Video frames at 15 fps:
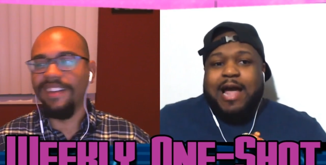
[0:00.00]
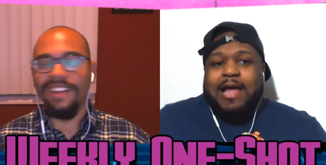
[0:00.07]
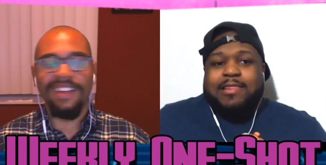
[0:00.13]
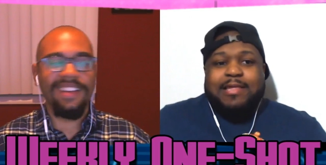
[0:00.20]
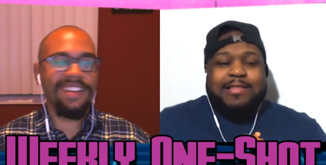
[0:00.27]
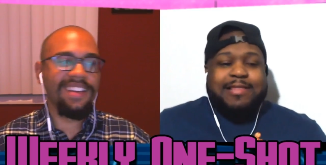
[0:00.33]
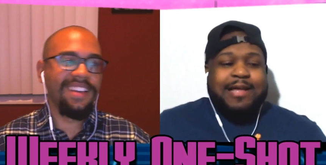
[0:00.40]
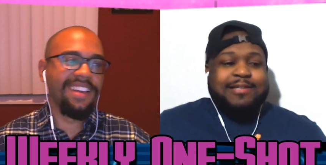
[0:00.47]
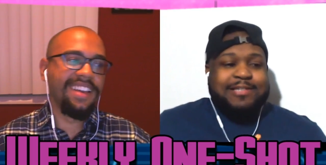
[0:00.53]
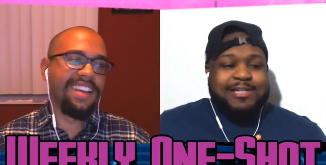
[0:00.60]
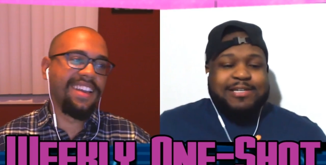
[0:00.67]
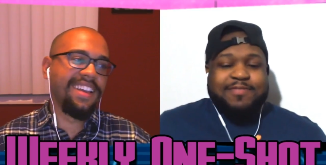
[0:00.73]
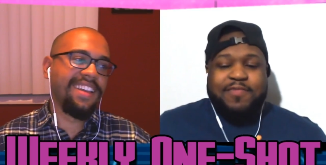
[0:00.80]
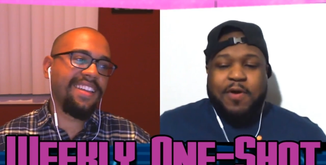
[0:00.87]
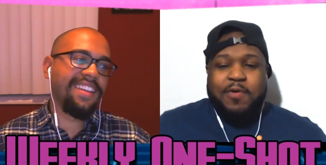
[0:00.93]
Speaker 1: Like, I think that's
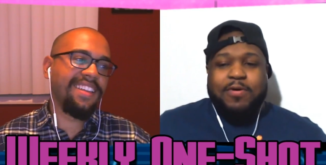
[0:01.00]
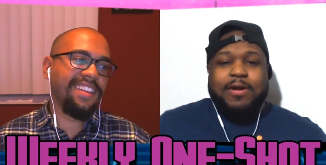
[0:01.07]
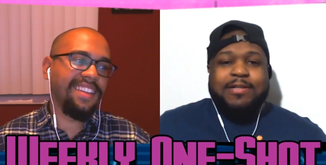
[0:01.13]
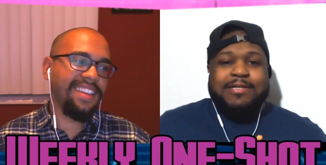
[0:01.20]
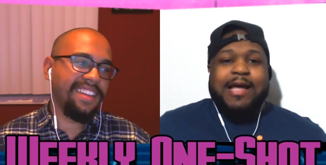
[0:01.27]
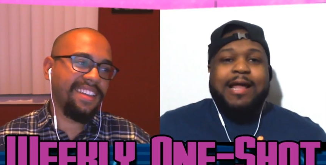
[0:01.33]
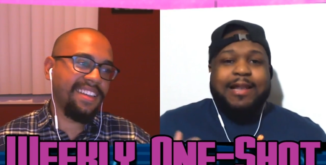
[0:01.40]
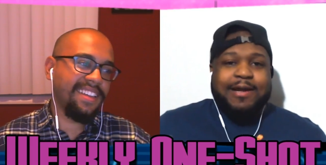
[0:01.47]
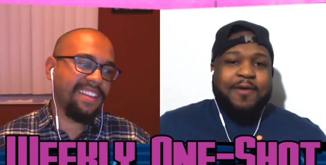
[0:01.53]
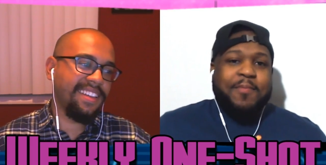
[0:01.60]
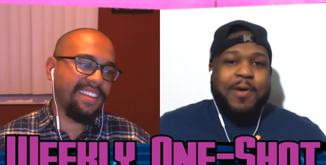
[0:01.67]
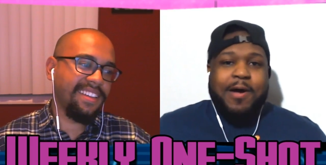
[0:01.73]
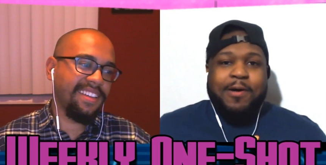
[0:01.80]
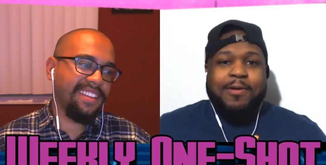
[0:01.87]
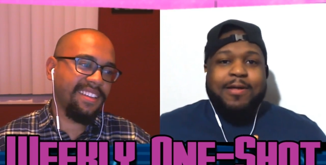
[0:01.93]
just very telling
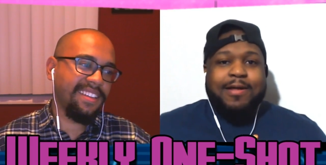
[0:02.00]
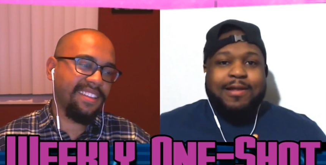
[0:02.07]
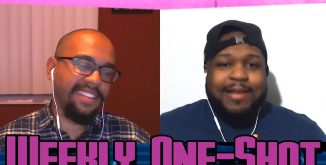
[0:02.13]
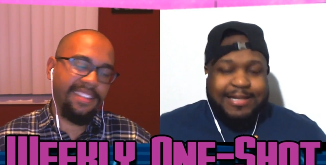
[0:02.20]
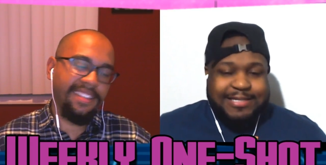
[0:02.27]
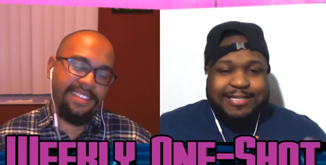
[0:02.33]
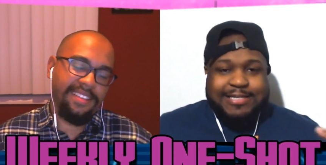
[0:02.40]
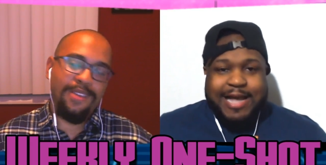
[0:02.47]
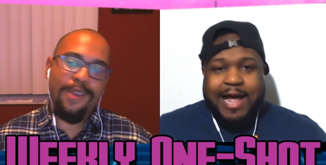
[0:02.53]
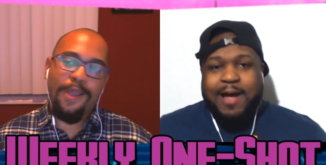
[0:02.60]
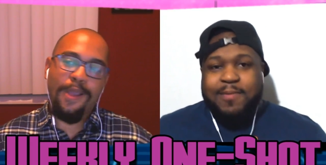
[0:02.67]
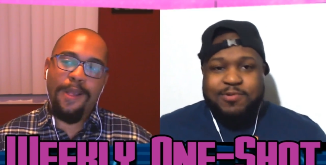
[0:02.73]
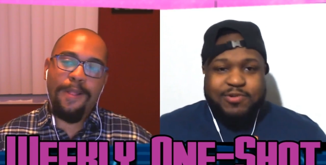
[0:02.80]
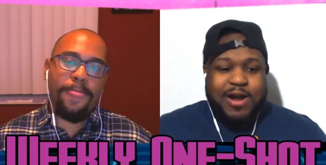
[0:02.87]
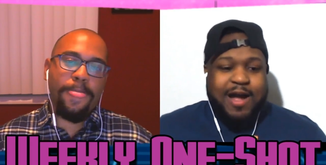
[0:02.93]
about like the
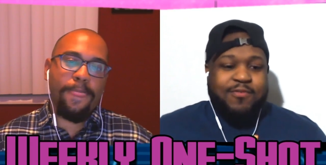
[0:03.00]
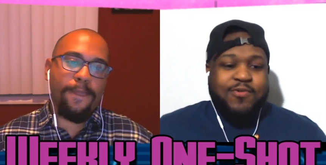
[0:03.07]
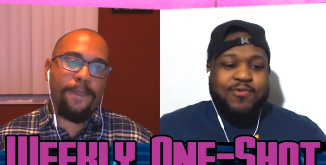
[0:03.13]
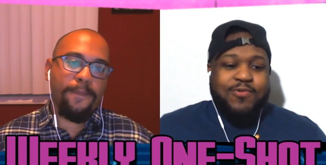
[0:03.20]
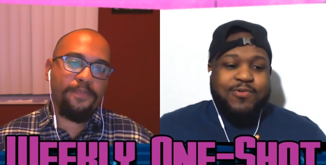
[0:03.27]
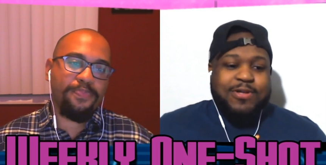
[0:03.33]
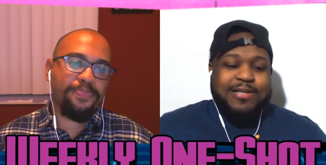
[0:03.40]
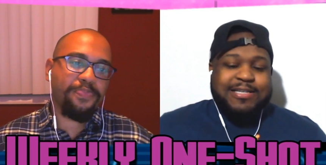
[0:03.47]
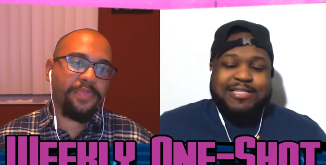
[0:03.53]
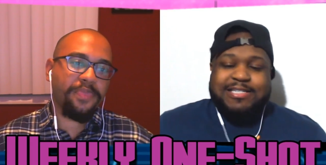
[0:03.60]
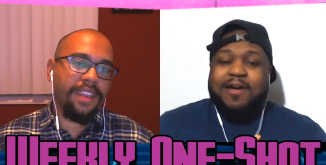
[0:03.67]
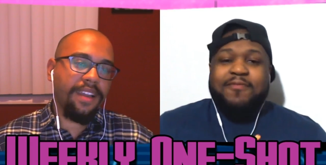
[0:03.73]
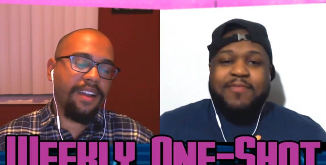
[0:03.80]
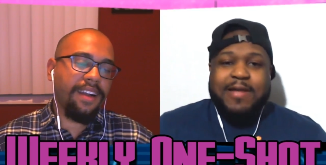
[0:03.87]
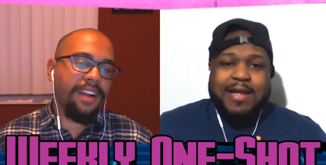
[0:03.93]
time travel
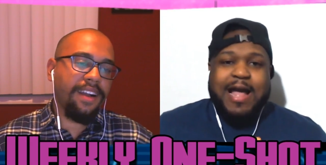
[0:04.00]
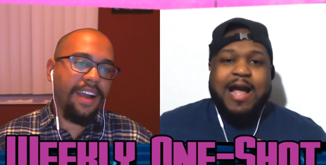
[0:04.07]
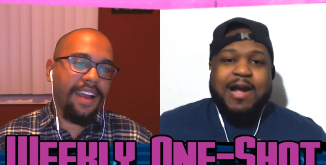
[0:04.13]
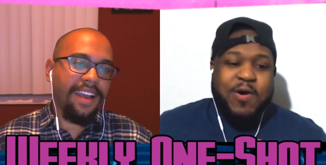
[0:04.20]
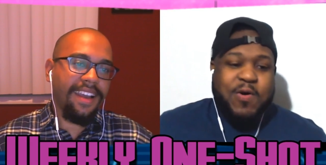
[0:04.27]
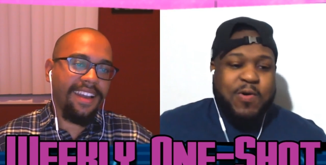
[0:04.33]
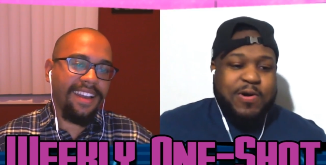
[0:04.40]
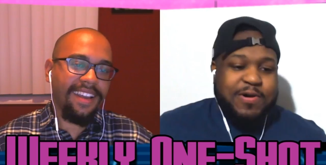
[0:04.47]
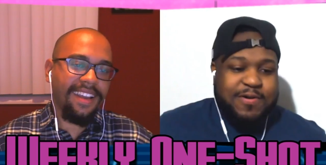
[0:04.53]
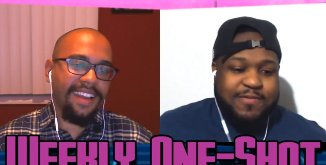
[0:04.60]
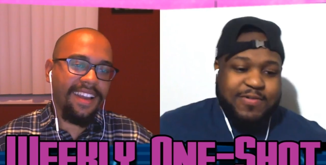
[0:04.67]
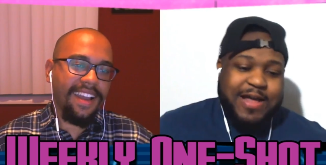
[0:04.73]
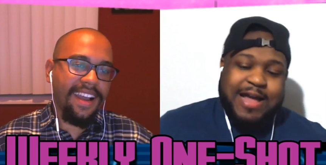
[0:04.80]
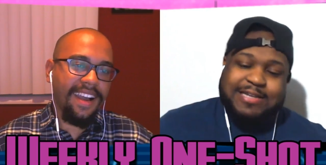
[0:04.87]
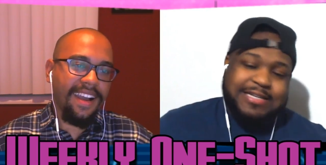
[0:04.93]
stuff they got going on in
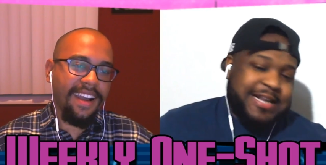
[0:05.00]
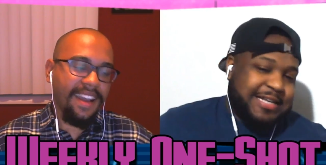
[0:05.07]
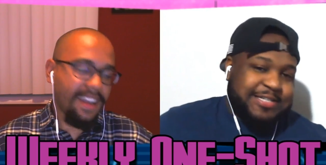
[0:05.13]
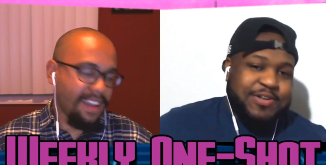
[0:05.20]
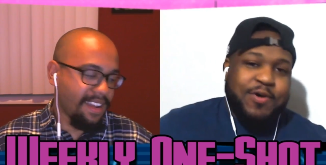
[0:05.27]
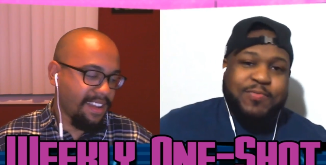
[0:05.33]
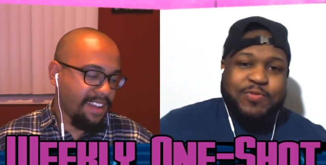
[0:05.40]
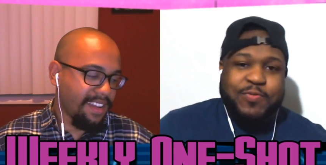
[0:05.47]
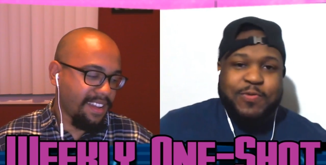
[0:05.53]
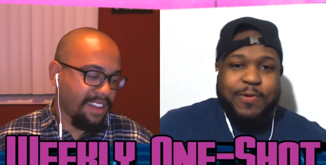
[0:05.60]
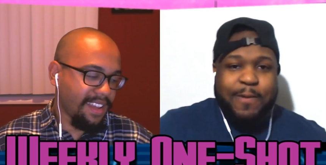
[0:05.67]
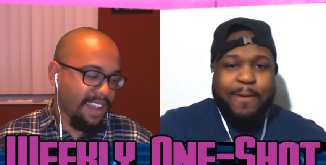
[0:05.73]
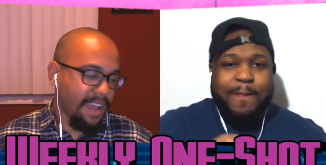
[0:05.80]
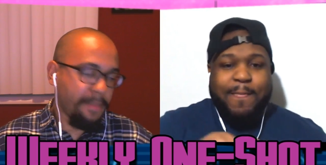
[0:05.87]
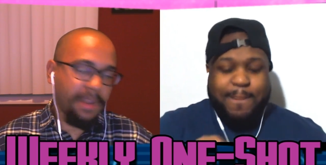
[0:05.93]
the Flash, and that's dope to
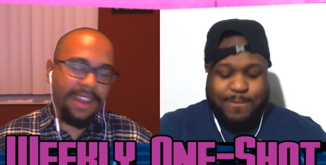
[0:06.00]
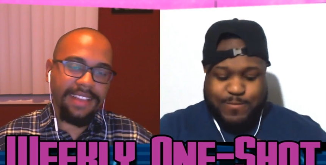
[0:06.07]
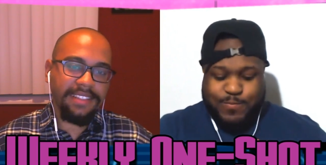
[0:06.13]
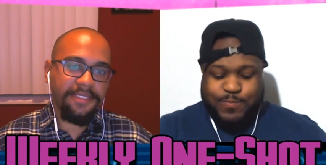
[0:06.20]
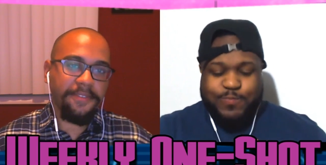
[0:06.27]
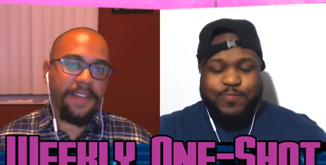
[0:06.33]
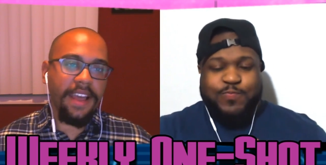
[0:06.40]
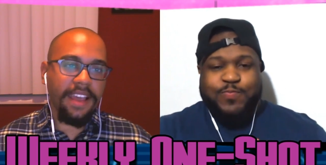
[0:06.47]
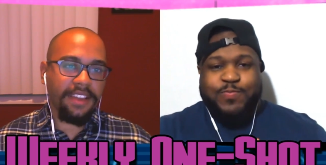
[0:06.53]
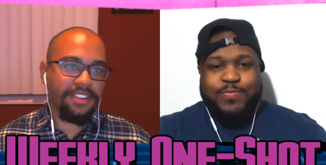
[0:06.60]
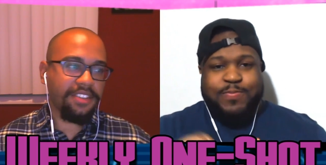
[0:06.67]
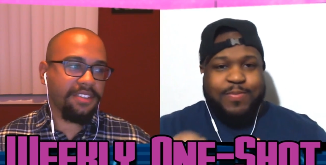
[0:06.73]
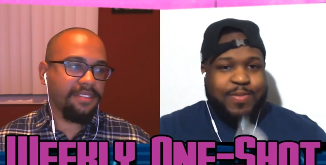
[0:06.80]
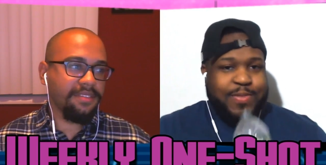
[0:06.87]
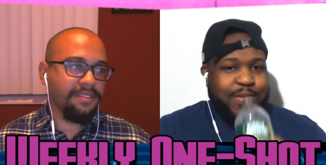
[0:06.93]
me.
Speaker 2: I mean, that's the
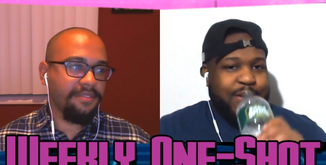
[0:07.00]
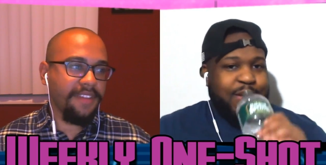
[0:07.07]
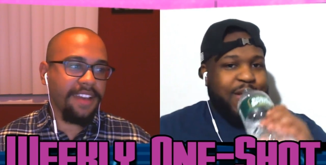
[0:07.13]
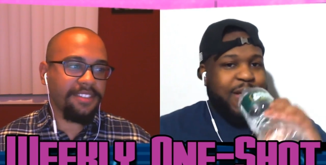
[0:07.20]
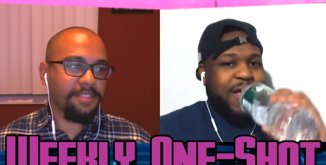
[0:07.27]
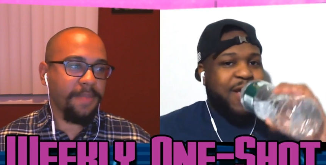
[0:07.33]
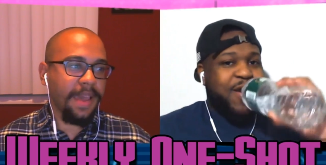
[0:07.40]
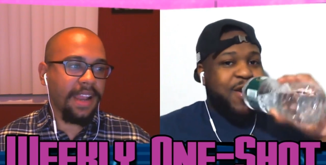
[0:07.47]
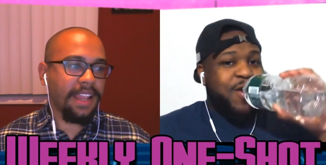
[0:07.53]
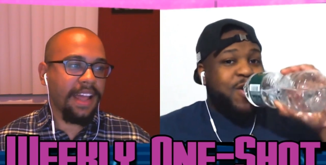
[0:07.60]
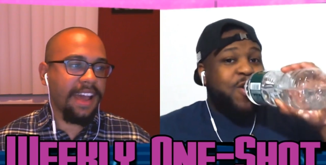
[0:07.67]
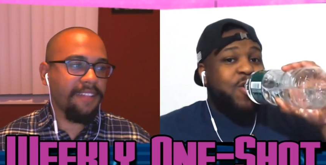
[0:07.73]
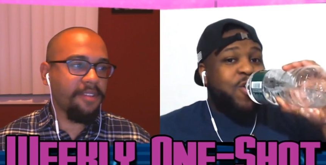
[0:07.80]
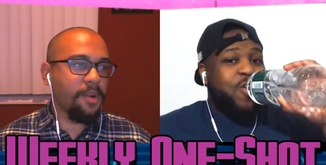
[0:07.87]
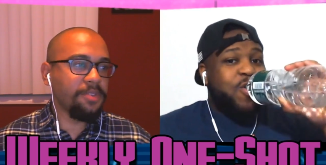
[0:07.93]
Flash. Fastest man
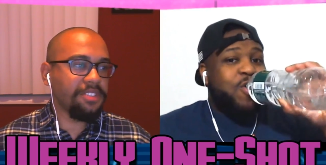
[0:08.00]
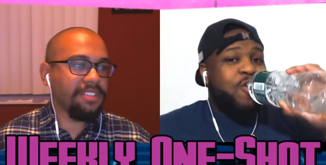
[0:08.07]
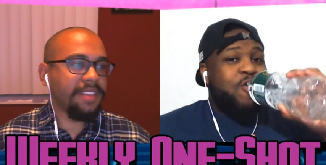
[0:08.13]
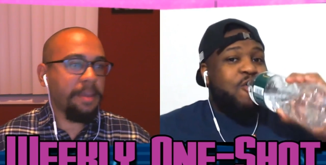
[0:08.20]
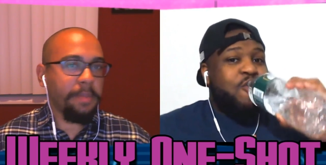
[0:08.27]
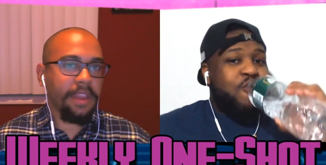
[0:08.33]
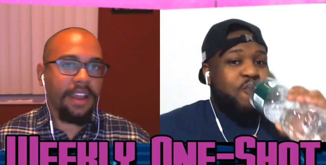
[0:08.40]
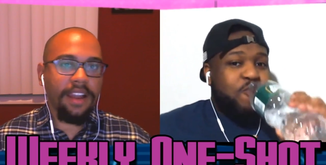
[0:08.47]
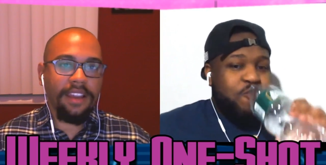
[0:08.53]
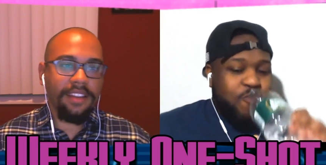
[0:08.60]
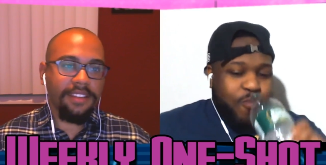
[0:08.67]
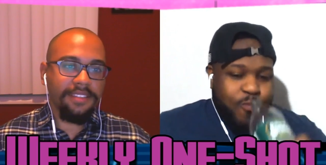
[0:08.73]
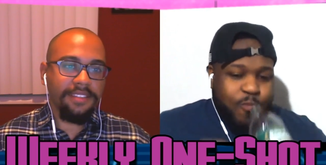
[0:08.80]
alive, always a step behind.